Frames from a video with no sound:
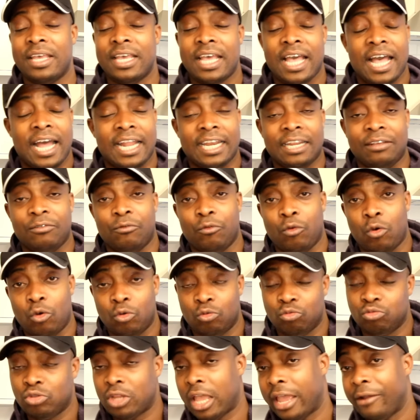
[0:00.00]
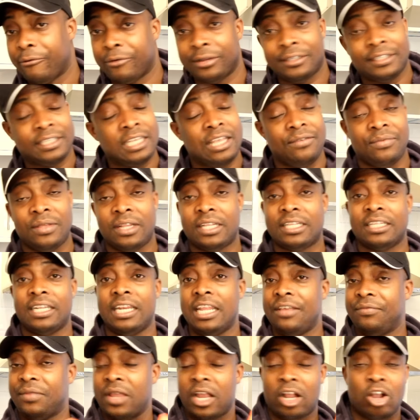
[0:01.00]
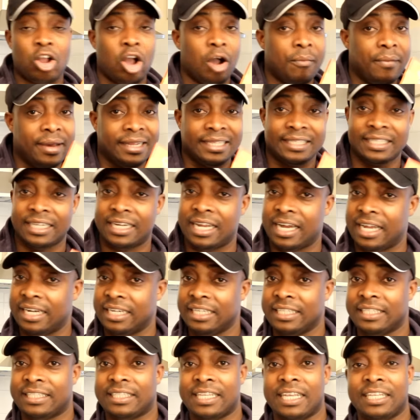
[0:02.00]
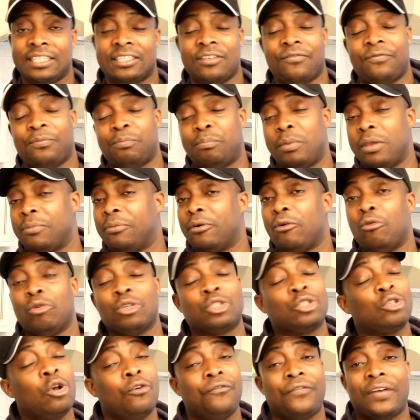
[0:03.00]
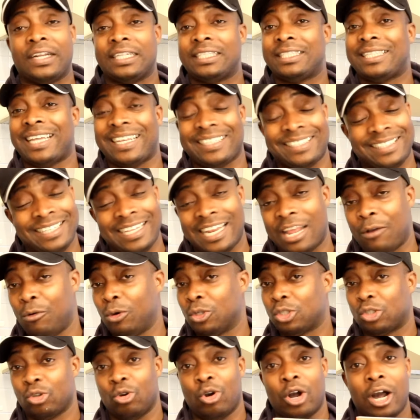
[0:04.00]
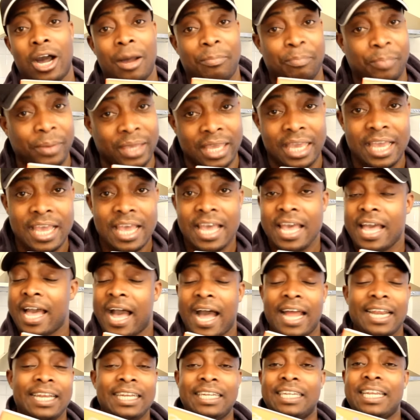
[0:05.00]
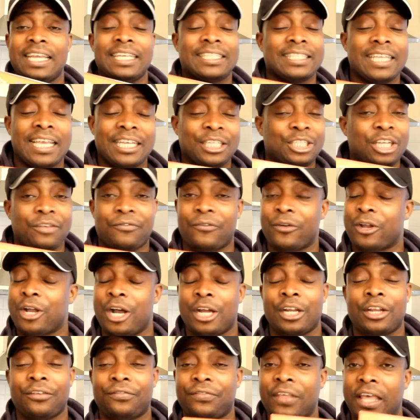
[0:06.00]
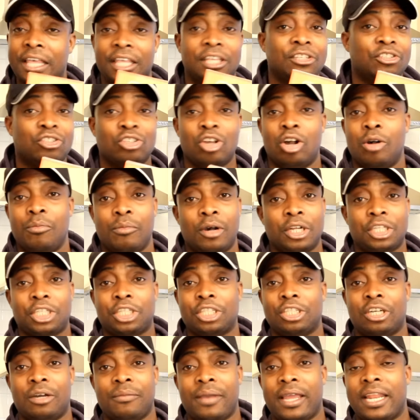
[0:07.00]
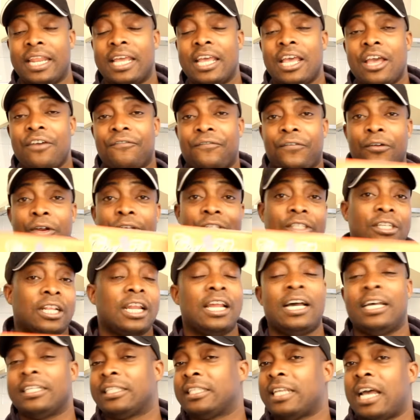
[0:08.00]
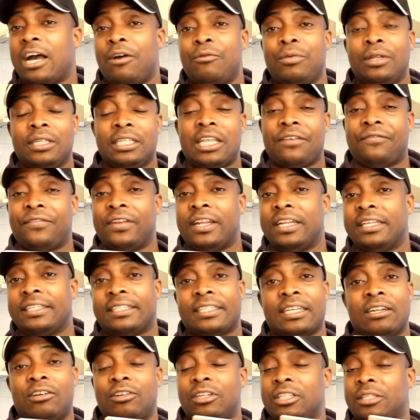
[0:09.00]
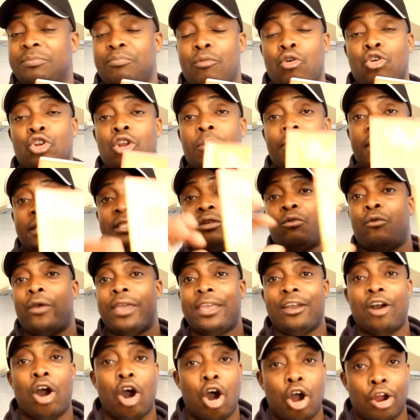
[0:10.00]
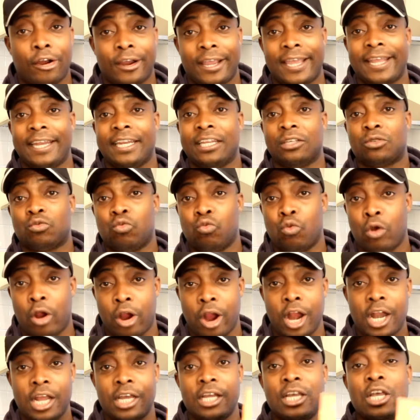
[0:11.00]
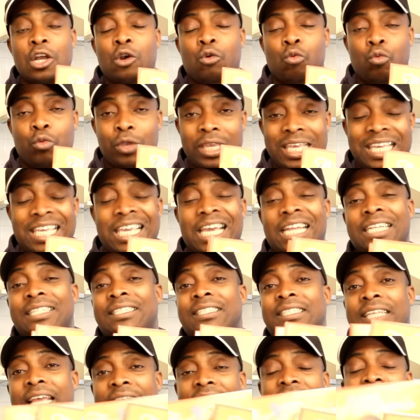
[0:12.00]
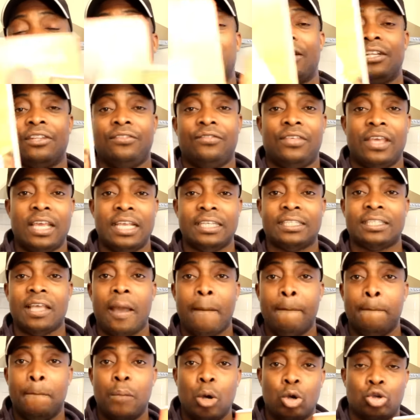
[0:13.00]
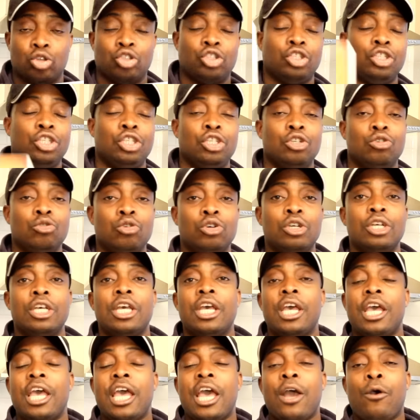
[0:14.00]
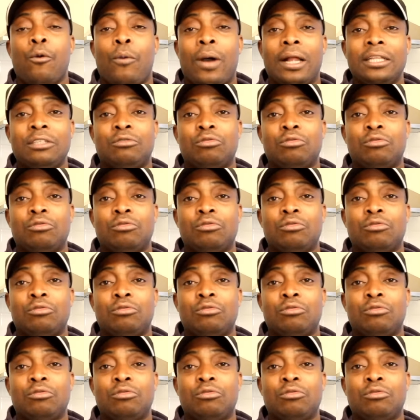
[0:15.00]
and they received it, leave their comments and all these things. The people were so fantastic, they were so happy, and they said, Chef Ricardo, thank you so much, you know what I mean, first class. I will definitely send out this book. No matter where you are in this world, we can send this book to you. Once